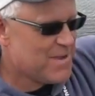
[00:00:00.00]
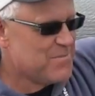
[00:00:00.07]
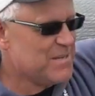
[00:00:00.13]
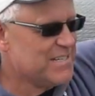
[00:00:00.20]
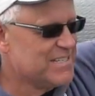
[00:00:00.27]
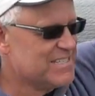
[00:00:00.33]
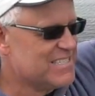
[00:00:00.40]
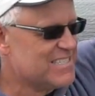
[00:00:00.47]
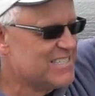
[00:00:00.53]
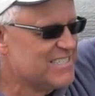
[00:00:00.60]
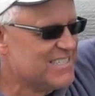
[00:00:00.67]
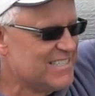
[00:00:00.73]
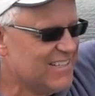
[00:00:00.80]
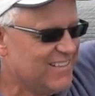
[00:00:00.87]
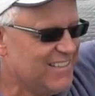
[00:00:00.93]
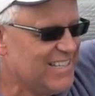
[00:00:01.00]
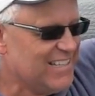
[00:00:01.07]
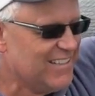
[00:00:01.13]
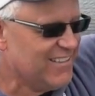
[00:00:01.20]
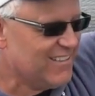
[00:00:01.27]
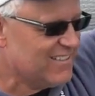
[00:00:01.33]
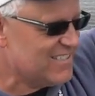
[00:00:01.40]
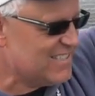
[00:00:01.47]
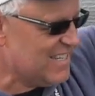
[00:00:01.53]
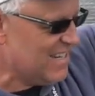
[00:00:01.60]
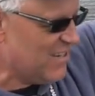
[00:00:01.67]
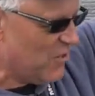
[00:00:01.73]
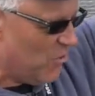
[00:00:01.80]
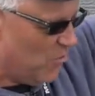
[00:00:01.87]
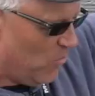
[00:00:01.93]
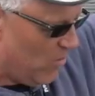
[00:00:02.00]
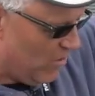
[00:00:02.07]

I mean, a silly little Senko